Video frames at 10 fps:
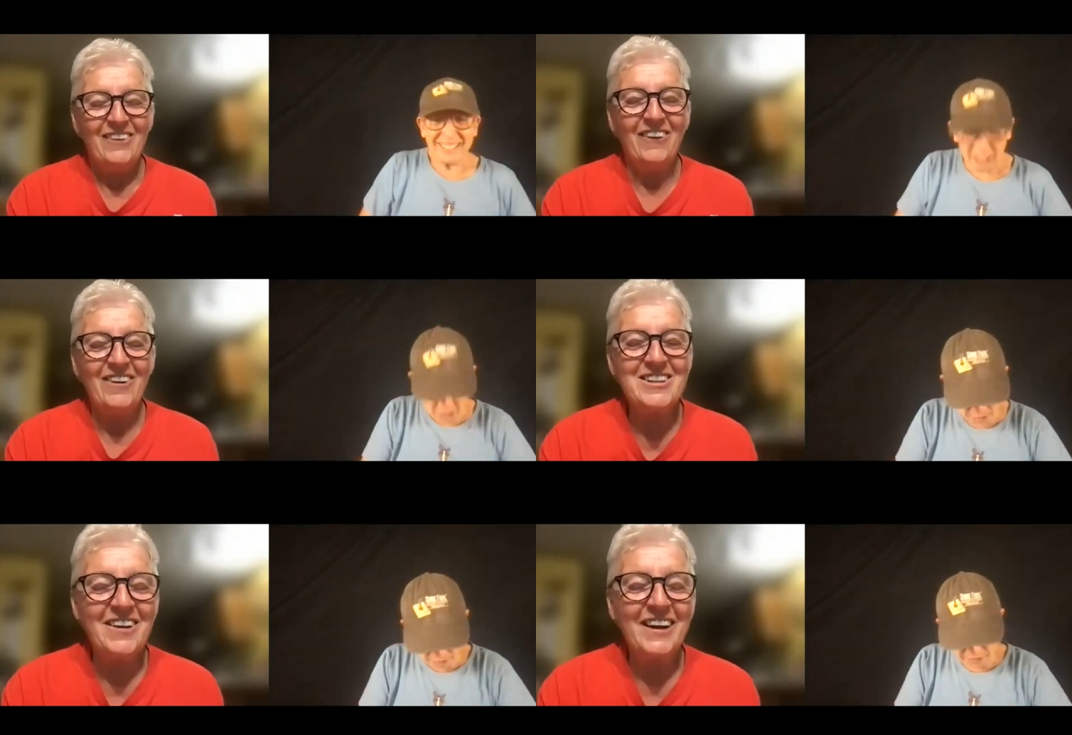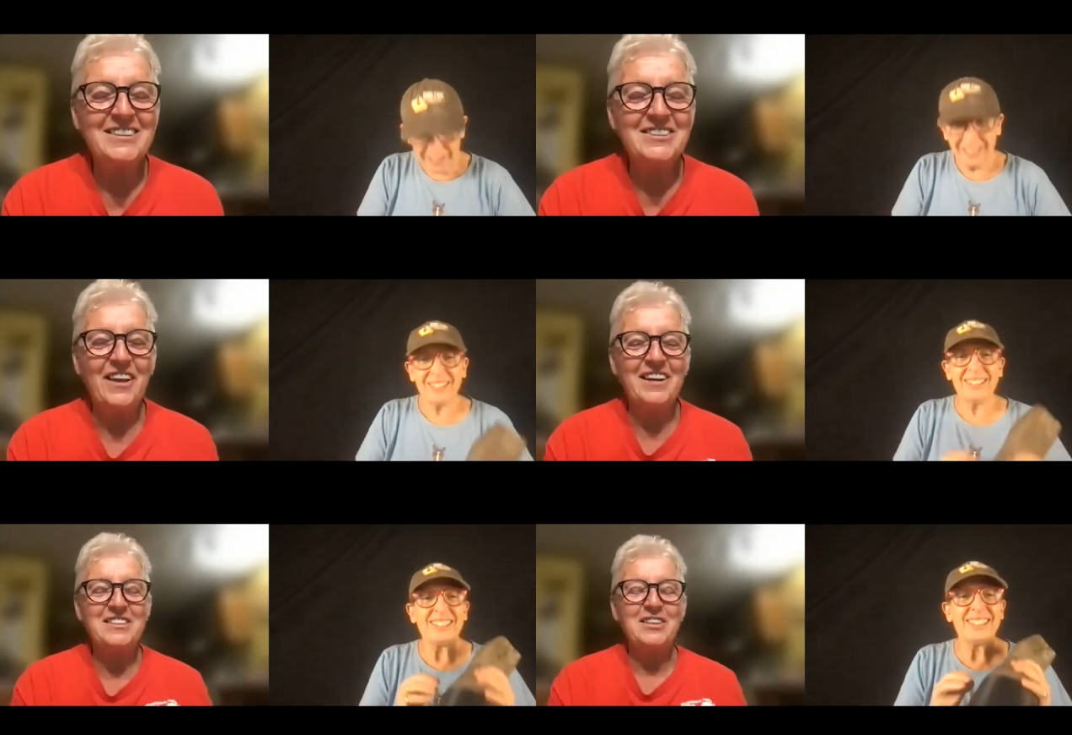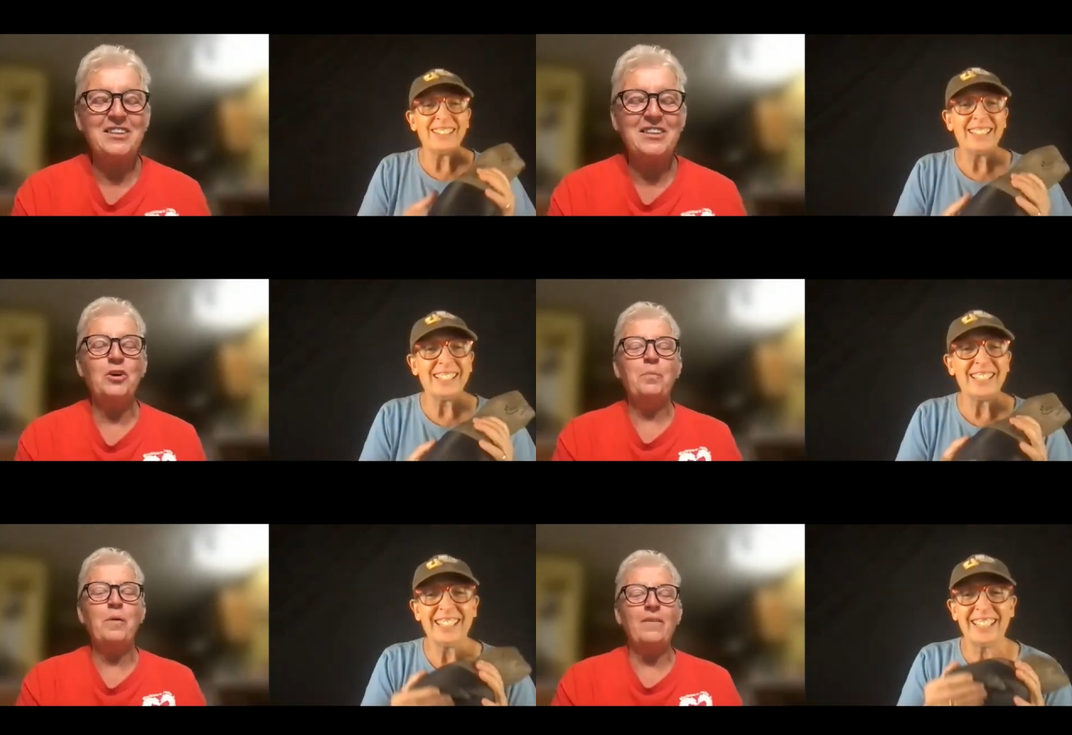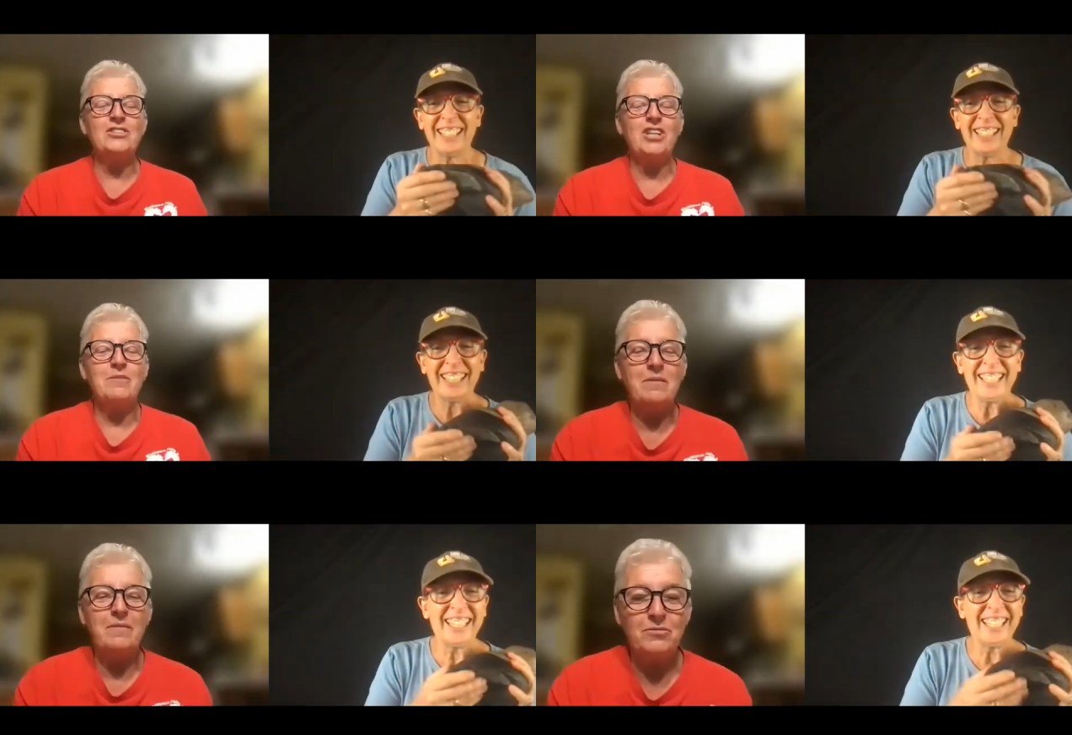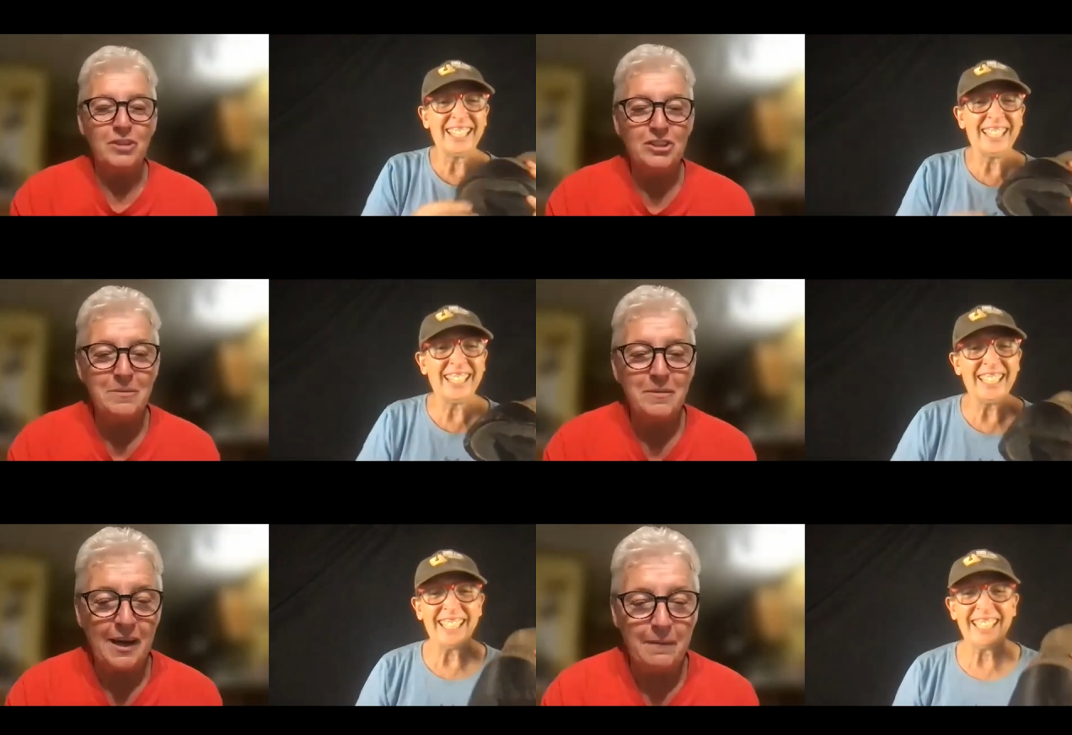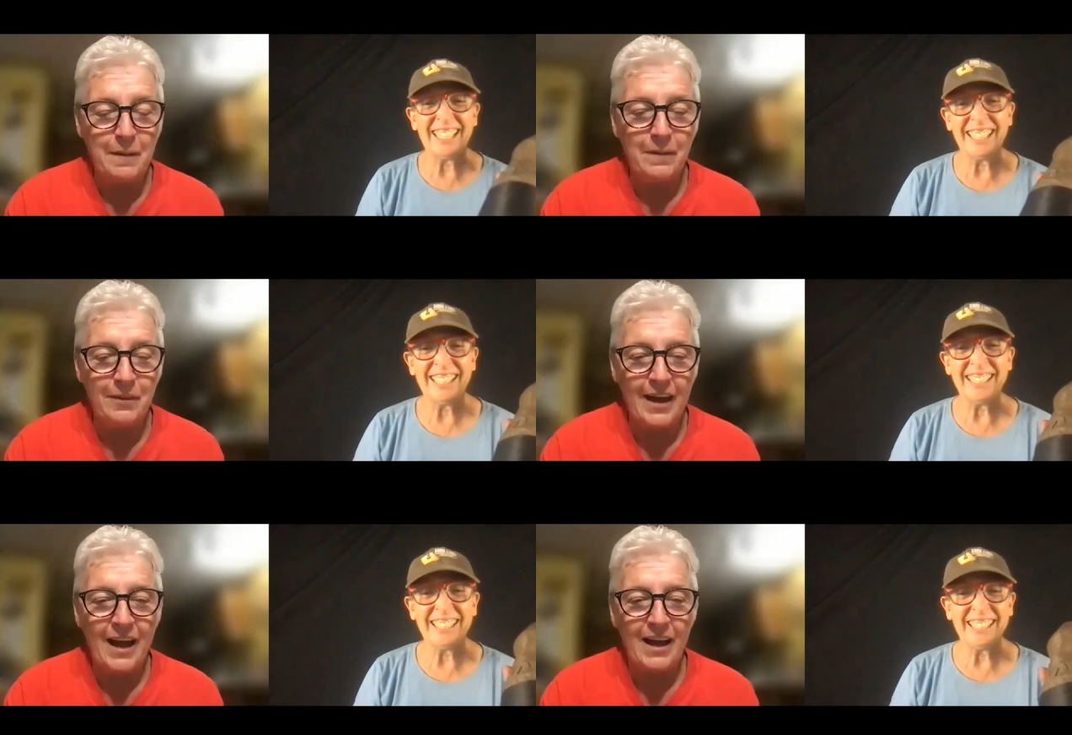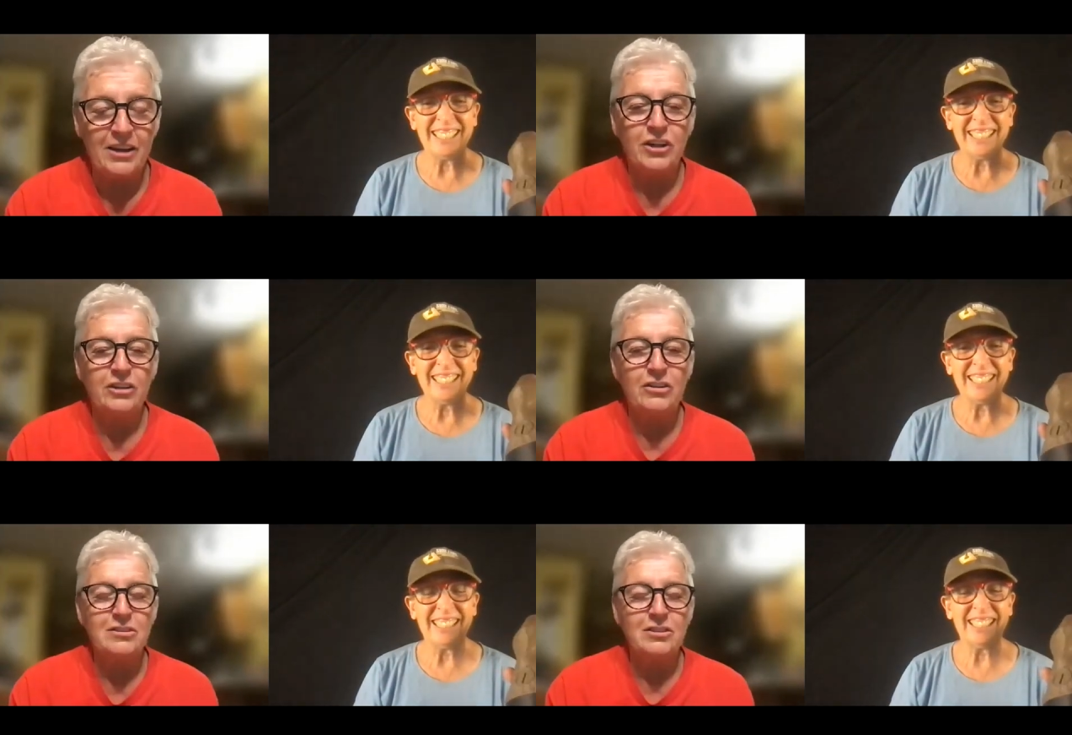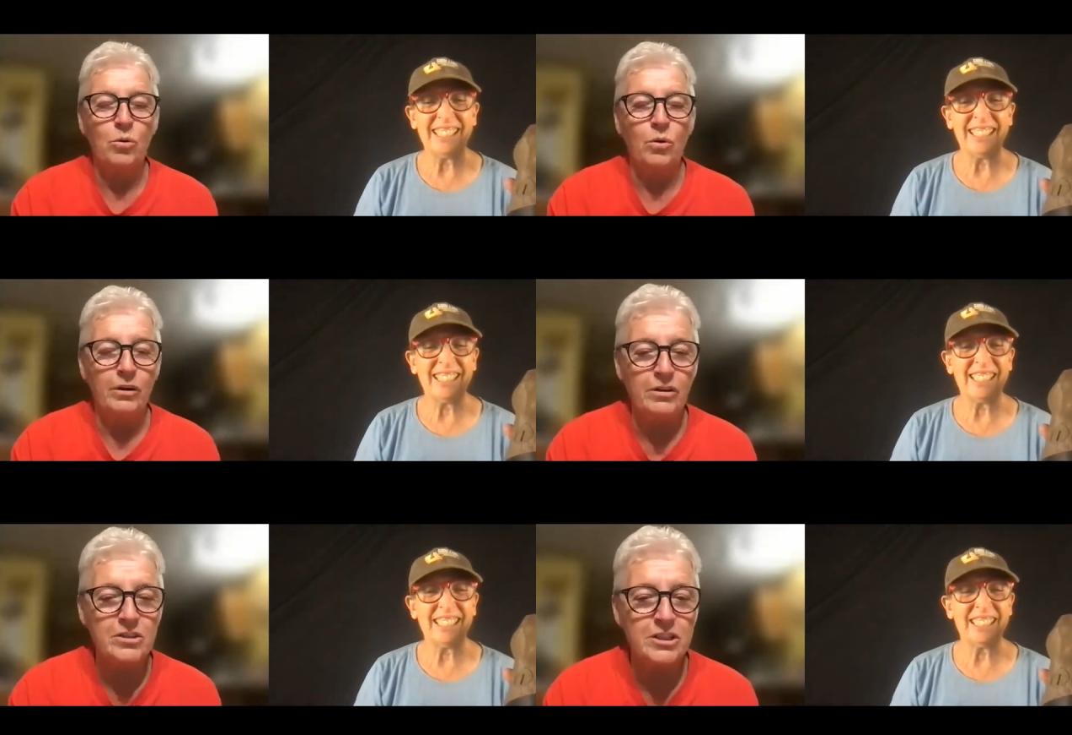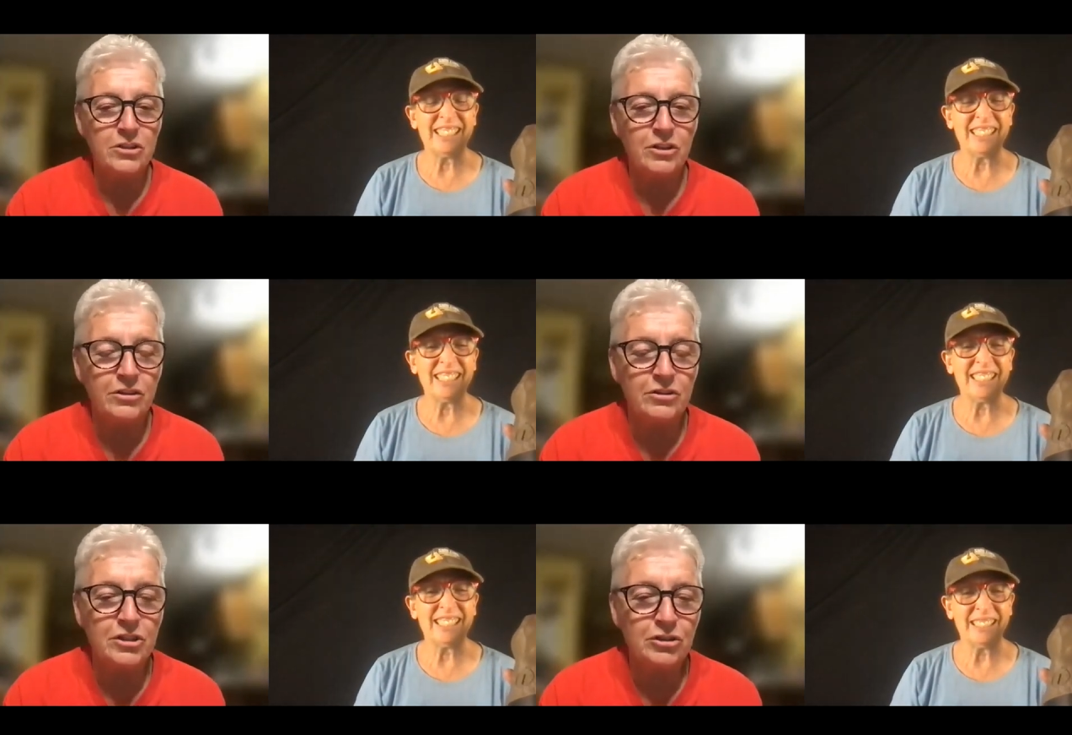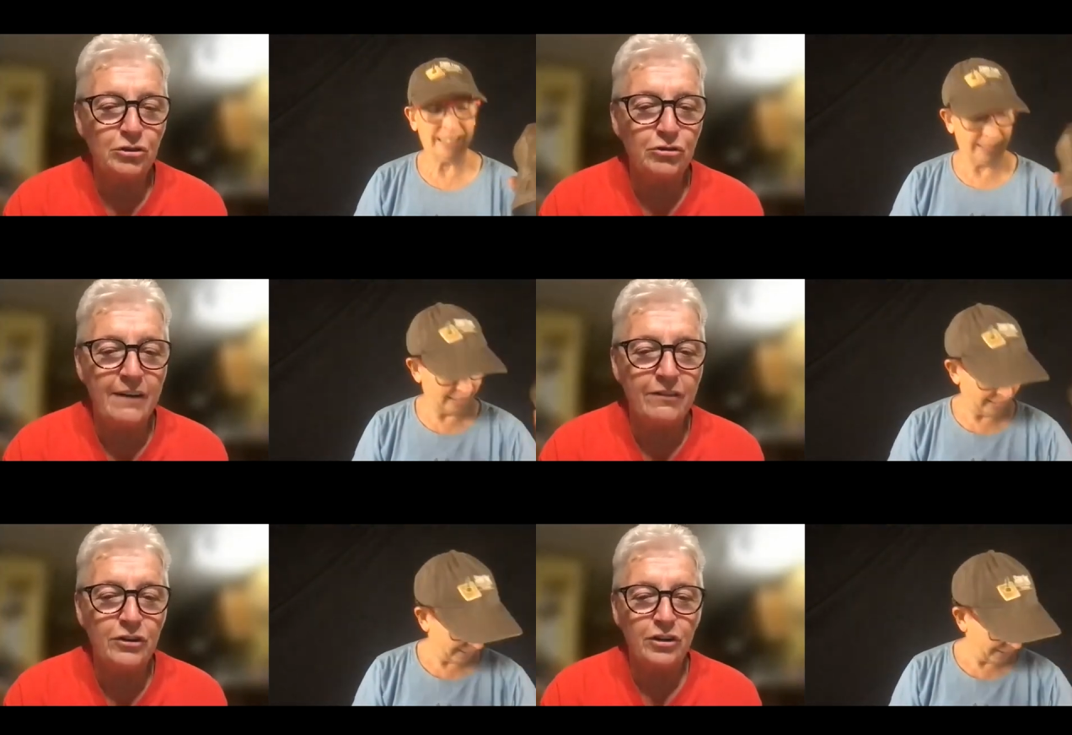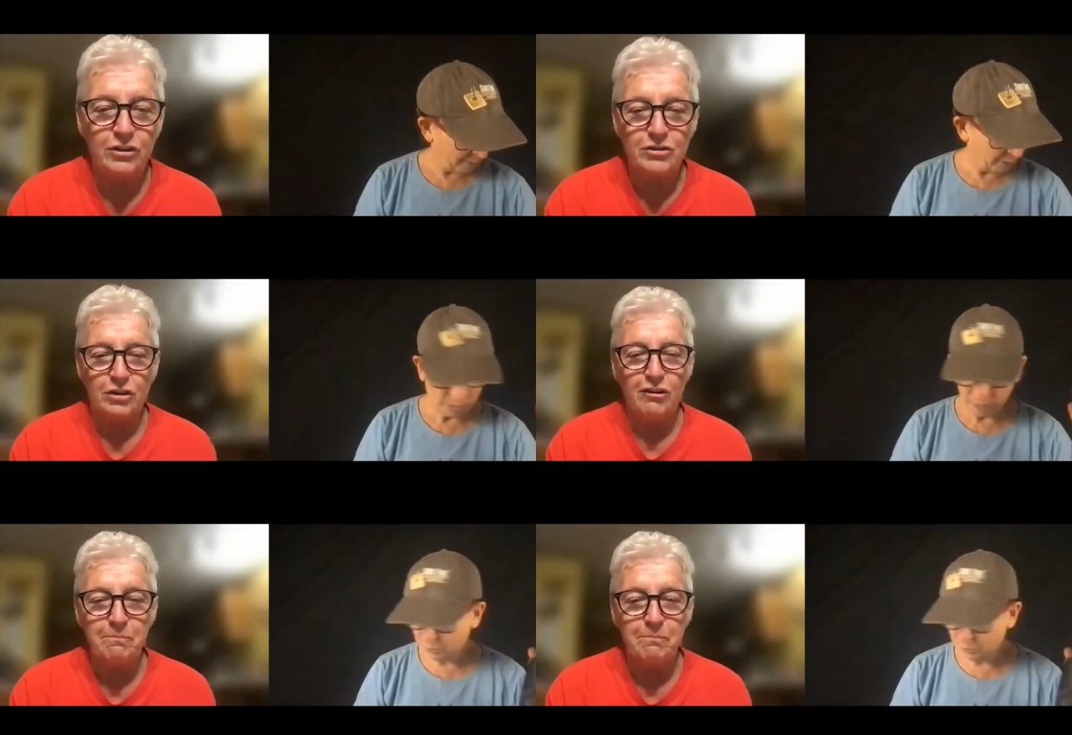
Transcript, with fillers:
Speaker 1: quarters are like that's the cool part when jamie when jamie came up with that you can use quarters you can use a screwdriver you can use a hoof